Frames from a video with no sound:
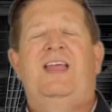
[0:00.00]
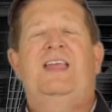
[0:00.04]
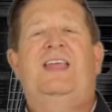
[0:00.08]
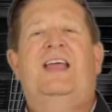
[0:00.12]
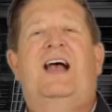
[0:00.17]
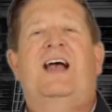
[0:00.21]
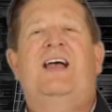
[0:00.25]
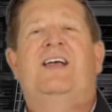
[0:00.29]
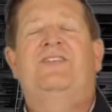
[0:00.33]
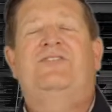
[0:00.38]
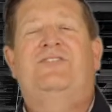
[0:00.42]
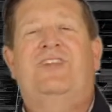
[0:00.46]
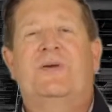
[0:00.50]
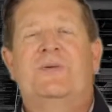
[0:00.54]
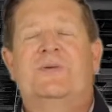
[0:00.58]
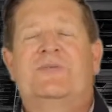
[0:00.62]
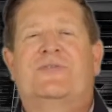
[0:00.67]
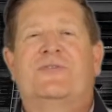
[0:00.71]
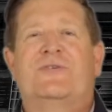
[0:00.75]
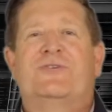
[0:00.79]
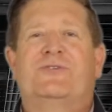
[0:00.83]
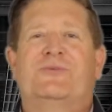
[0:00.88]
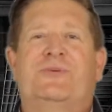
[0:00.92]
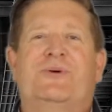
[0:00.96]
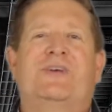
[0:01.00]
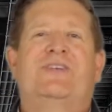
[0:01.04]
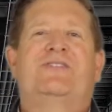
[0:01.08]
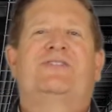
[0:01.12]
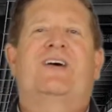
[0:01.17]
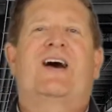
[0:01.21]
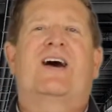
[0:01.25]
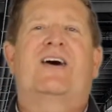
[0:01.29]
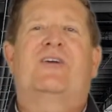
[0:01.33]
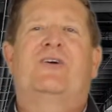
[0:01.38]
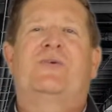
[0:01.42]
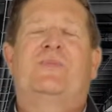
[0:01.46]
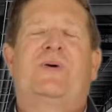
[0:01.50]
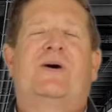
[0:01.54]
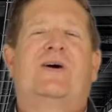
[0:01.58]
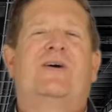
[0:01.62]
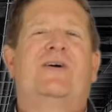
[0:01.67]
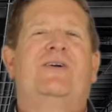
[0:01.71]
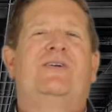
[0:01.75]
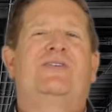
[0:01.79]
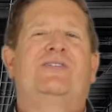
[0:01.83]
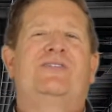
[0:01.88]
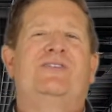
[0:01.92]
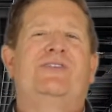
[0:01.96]
guys, Dave with First Place Auto
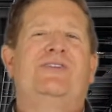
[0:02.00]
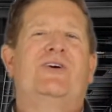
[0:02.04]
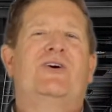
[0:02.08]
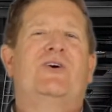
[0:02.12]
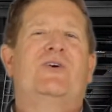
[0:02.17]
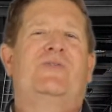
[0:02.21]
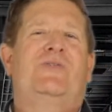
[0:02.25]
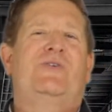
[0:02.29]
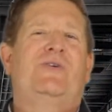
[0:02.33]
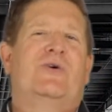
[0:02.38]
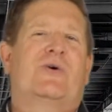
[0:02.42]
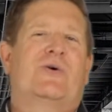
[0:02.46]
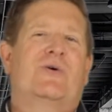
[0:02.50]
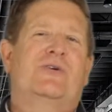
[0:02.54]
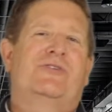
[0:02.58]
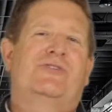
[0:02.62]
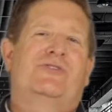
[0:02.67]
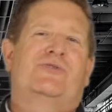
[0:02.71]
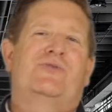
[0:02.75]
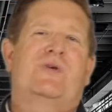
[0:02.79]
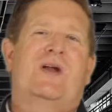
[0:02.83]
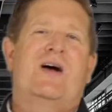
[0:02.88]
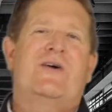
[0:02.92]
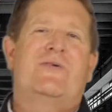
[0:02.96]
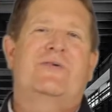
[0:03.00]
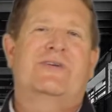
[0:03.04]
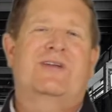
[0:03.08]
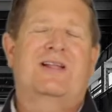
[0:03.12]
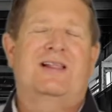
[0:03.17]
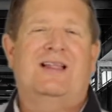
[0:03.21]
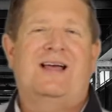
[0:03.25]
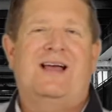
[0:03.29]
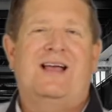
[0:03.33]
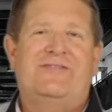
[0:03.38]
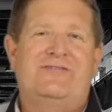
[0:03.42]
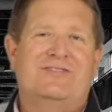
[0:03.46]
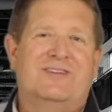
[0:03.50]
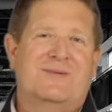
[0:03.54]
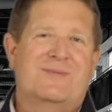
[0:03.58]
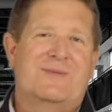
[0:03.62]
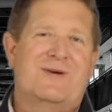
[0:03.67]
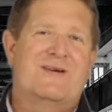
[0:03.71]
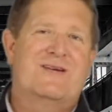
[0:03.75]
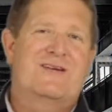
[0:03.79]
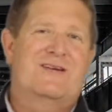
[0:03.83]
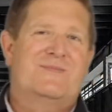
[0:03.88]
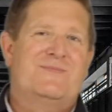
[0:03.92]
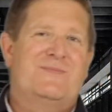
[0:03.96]
Parts. You know, if you horse around with classic
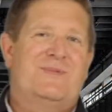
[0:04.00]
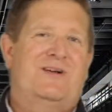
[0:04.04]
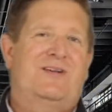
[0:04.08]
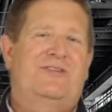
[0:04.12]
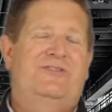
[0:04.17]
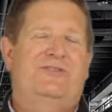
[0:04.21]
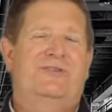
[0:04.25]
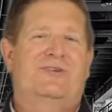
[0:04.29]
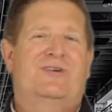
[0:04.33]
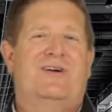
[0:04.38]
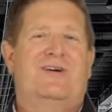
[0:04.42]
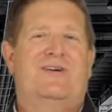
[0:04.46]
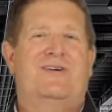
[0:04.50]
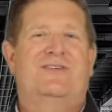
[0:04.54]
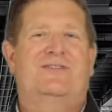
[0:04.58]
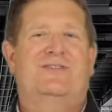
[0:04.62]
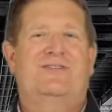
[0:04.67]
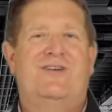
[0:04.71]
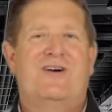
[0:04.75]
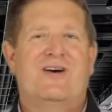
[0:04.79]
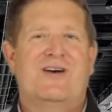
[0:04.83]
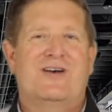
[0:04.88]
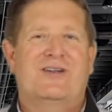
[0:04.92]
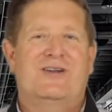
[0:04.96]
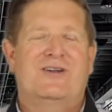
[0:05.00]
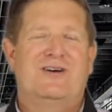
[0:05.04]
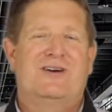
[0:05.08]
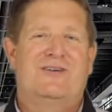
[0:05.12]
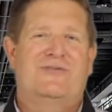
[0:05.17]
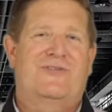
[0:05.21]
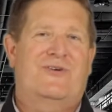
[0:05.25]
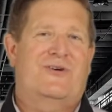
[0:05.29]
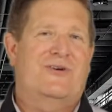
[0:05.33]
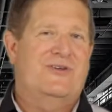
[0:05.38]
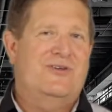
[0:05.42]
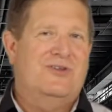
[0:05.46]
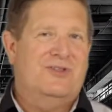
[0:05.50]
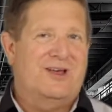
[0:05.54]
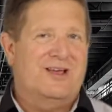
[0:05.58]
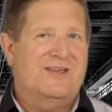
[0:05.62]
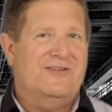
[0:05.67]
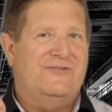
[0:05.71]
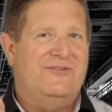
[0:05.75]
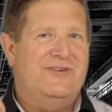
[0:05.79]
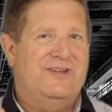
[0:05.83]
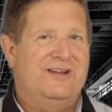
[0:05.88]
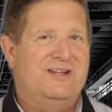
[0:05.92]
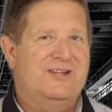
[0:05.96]
American muscle cars long enough, or you like
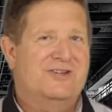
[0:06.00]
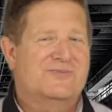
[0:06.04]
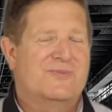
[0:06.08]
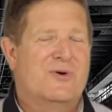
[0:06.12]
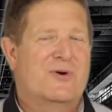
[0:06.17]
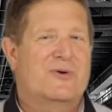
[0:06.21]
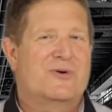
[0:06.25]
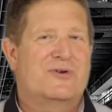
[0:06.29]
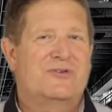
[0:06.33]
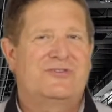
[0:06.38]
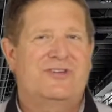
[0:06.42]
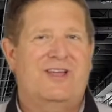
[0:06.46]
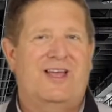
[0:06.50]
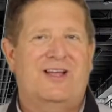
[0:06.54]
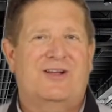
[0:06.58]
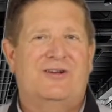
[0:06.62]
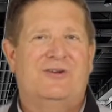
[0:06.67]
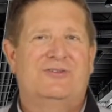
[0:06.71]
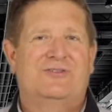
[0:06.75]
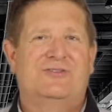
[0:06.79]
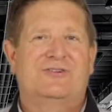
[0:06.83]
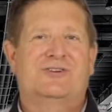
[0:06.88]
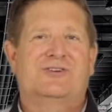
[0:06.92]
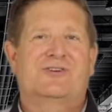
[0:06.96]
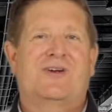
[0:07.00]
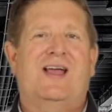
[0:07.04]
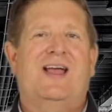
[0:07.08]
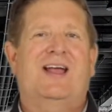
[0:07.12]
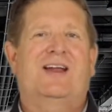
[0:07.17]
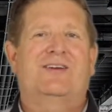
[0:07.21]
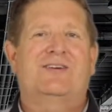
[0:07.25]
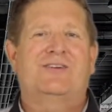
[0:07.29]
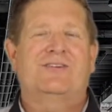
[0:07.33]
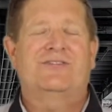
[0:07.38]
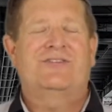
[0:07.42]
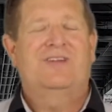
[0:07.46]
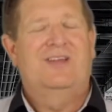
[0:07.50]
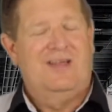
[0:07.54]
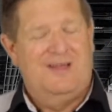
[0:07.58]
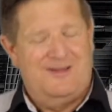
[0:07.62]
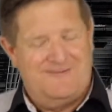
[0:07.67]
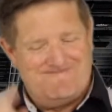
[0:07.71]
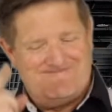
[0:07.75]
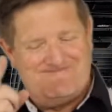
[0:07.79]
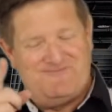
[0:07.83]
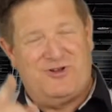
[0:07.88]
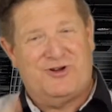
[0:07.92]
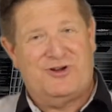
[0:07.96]
vintage motorcycles or tractors,
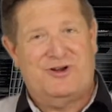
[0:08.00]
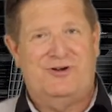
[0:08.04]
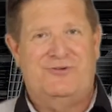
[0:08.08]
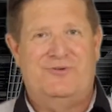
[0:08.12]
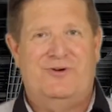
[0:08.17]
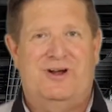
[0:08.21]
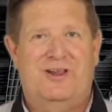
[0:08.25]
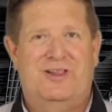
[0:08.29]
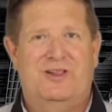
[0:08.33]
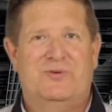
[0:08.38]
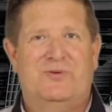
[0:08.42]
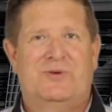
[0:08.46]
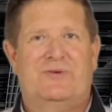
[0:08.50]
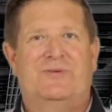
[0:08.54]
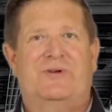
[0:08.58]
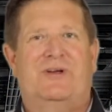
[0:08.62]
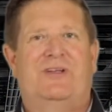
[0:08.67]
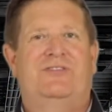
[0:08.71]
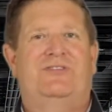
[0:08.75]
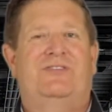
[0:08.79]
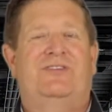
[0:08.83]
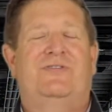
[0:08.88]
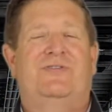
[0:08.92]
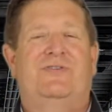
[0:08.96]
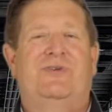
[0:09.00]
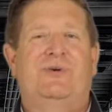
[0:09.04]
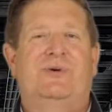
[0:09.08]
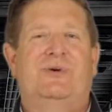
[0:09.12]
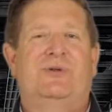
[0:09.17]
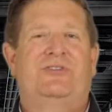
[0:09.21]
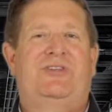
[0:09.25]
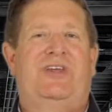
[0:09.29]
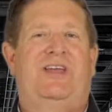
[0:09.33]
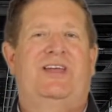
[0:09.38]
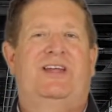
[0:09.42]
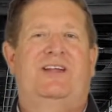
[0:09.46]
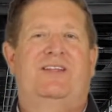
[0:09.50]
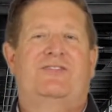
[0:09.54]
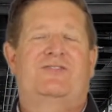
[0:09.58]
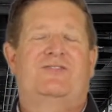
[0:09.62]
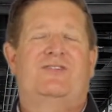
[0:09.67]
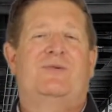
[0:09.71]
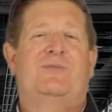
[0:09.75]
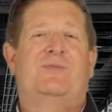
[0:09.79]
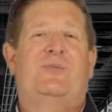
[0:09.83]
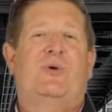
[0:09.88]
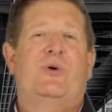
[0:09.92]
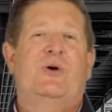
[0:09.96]
you're going to run into a rusty fuel tank at
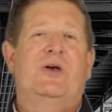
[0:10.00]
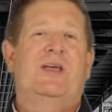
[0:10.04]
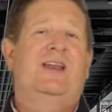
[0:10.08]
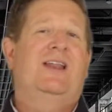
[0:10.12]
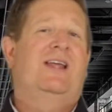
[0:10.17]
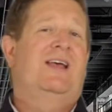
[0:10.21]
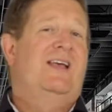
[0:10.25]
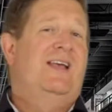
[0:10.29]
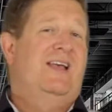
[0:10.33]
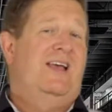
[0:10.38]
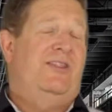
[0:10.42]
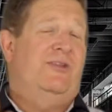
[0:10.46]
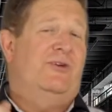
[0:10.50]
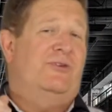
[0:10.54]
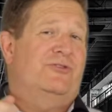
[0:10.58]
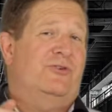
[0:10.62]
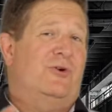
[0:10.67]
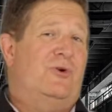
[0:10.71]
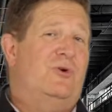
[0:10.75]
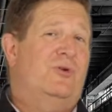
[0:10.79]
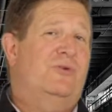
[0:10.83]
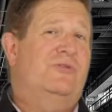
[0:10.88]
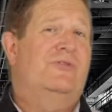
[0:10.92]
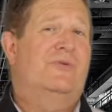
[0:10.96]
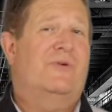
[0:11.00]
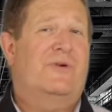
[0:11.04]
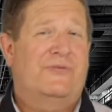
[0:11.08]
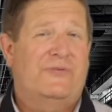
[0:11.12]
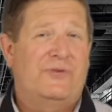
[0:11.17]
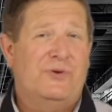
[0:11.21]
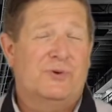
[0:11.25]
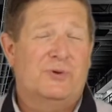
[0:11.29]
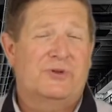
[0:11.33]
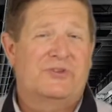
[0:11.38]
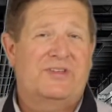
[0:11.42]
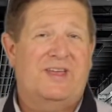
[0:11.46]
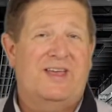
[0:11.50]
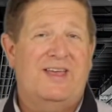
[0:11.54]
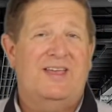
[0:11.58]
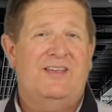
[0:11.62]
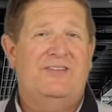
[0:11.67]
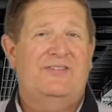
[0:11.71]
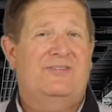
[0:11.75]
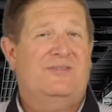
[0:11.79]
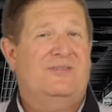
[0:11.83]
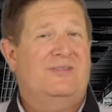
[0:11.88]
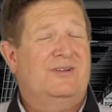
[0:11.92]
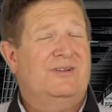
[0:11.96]
some point. And those old fuel
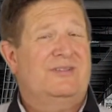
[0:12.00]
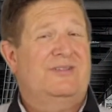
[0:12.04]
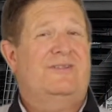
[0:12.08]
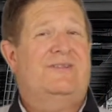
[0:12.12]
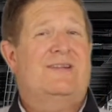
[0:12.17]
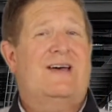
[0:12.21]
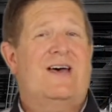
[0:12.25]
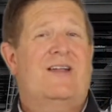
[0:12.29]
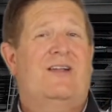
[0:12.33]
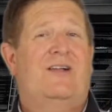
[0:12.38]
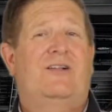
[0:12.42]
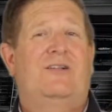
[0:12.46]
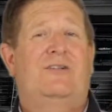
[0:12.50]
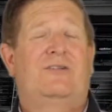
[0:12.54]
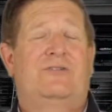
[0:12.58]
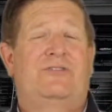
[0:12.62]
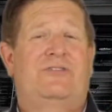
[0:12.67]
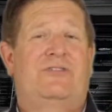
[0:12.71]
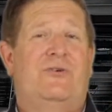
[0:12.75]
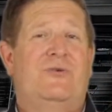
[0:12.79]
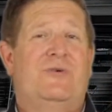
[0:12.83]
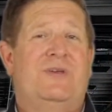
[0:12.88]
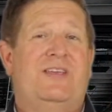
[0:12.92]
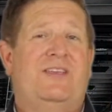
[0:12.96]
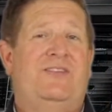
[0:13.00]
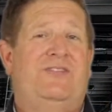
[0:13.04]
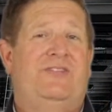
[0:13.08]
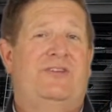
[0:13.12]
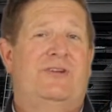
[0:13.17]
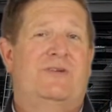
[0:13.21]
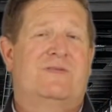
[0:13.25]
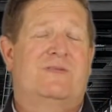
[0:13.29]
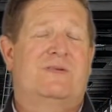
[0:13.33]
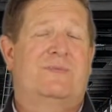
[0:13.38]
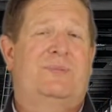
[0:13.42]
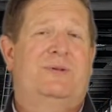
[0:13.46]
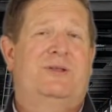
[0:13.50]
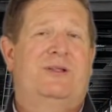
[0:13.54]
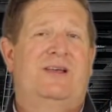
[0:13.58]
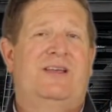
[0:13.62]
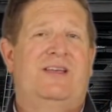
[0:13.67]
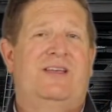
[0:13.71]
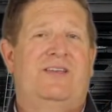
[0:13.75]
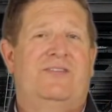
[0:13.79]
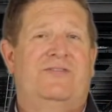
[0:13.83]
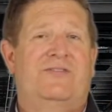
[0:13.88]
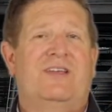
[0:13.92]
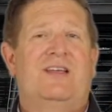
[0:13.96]
tanks, look, they're not all so easy to
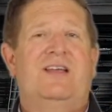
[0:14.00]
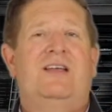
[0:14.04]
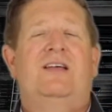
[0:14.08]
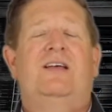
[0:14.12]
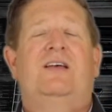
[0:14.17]
replace.